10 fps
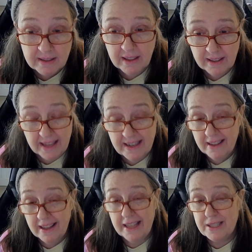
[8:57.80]
And
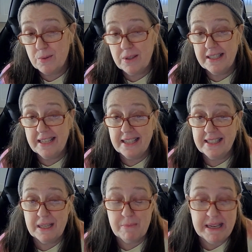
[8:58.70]
it's really not
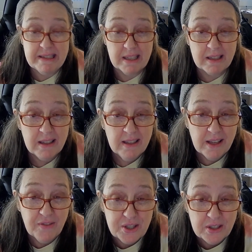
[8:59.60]
that amazing
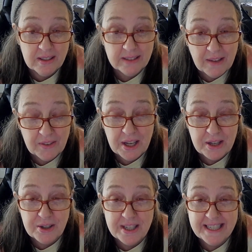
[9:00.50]
if it took
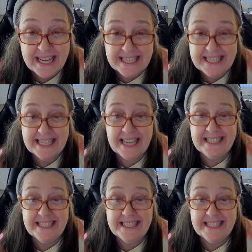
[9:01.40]
1,189